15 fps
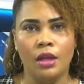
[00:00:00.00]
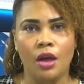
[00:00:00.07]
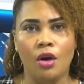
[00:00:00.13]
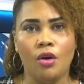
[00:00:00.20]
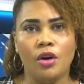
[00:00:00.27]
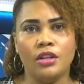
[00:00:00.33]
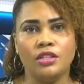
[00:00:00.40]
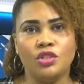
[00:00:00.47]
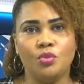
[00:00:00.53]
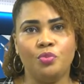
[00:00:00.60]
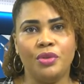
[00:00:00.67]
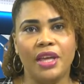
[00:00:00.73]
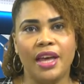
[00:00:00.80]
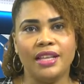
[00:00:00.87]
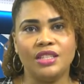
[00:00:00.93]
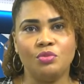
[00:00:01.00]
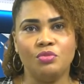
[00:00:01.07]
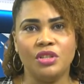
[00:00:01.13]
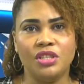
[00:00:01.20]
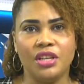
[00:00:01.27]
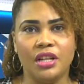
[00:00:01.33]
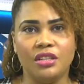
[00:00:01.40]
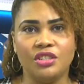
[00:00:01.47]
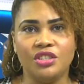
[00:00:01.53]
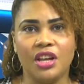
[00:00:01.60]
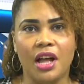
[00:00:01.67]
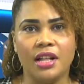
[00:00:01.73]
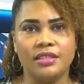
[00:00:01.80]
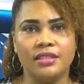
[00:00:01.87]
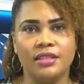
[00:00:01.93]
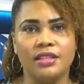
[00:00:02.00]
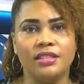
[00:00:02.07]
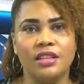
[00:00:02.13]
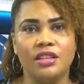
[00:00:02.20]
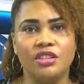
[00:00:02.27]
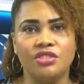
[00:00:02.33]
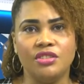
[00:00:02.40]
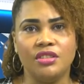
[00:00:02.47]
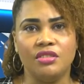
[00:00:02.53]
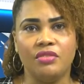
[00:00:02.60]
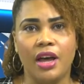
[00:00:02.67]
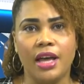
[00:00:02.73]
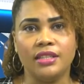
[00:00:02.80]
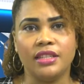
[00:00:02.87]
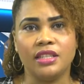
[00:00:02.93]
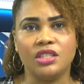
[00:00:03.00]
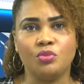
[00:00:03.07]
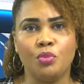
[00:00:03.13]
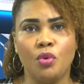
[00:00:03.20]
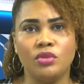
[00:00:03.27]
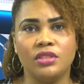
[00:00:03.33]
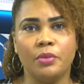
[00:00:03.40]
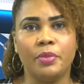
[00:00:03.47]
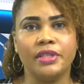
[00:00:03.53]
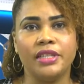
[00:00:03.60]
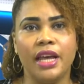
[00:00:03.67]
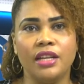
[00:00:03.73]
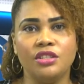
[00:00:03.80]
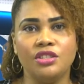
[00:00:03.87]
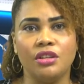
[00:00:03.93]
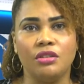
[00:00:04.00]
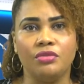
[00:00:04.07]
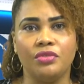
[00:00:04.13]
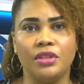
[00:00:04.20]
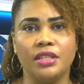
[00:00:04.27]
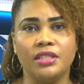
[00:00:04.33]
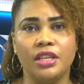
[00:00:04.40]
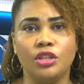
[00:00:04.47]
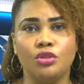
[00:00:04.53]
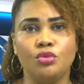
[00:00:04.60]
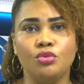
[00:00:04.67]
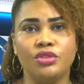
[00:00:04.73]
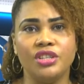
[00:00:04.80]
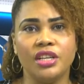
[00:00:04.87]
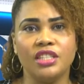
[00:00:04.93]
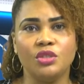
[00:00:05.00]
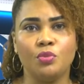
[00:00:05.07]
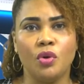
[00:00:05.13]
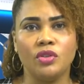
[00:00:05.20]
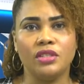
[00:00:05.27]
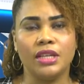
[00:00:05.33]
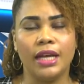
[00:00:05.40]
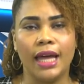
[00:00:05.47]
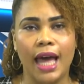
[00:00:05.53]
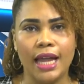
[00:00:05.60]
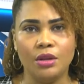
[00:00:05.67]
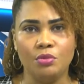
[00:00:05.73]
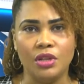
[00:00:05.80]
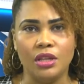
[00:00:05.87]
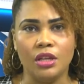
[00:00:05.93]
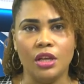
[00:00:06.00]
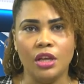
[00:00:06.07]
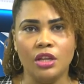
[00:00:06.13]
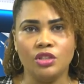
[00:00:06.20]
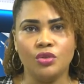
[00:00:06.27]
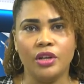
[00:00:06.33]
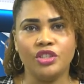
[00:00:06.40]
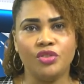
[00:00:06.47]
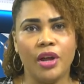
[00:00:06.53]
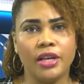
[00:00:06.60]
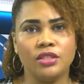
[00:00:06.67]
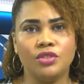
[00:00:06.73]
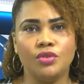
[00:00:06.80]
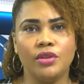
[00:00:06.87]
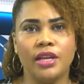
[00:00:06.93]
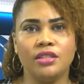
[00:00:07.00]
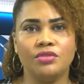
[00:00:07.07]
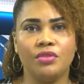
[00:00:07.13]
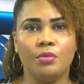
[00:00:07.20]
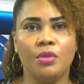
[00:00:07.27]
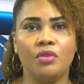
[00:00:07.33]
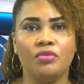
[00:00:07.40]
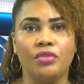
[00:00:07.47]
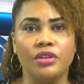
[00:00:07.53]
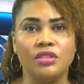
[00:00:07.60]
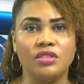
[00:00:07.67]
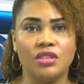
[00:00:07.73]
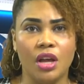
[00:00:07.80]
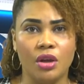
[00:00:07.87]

According to Pierre Michel Charles, this initiative has exposed the potential for the St. Lucia Sports Academy to attract students from the French